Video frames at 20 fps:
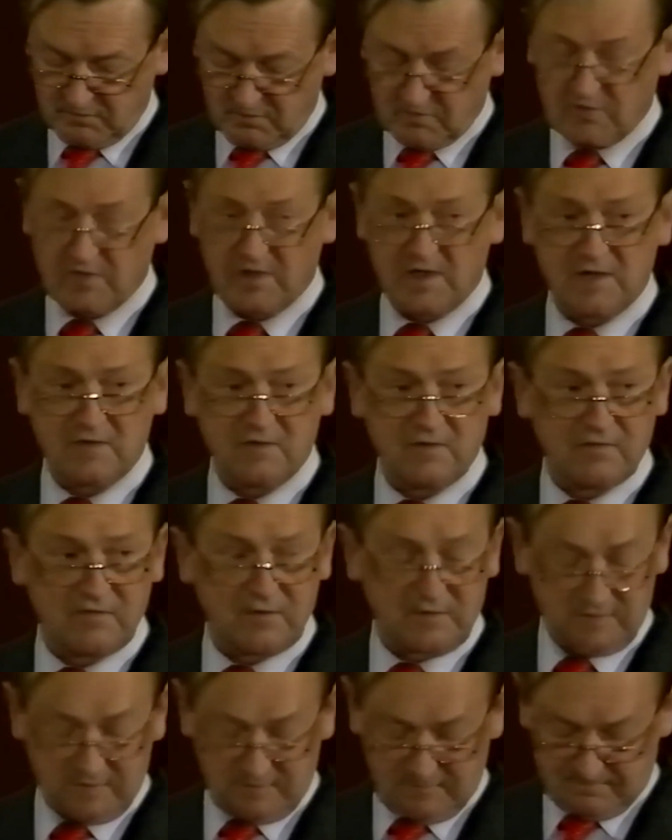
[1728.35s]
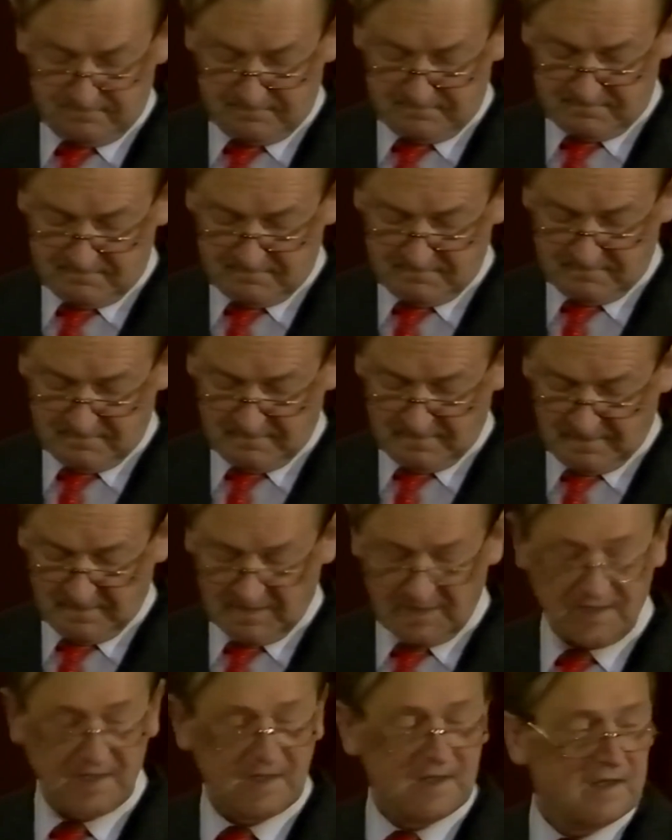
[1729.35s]
creativity.
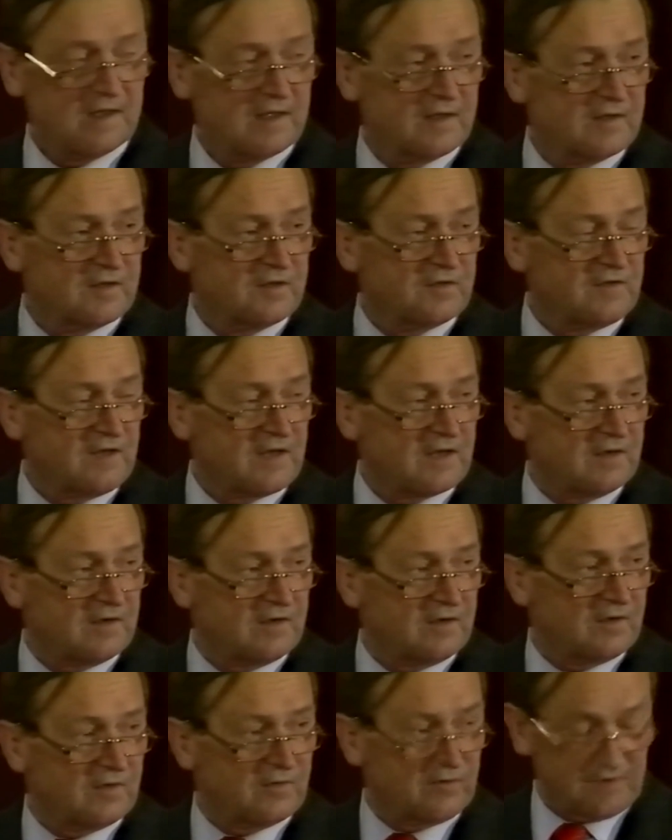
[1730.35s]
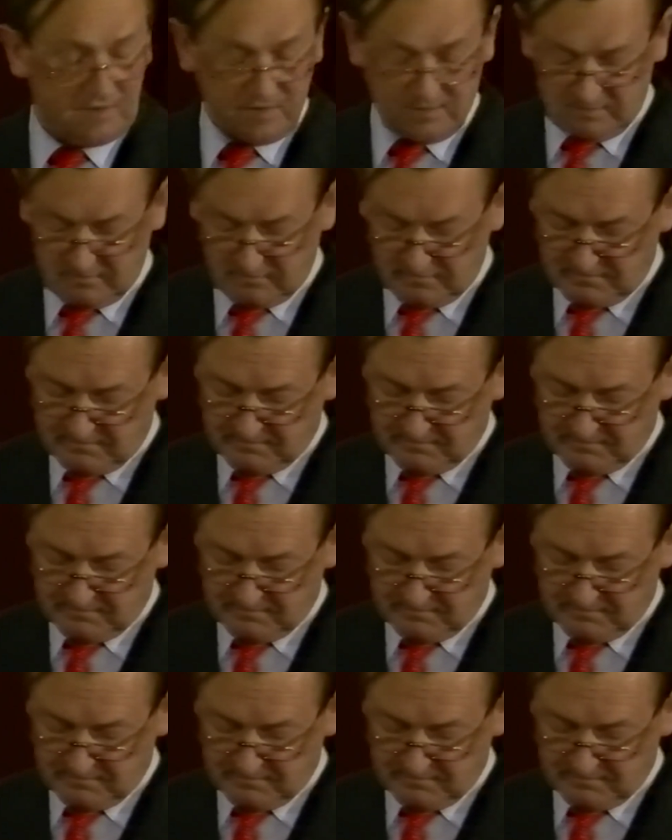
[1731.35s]
The 2nd ingredient,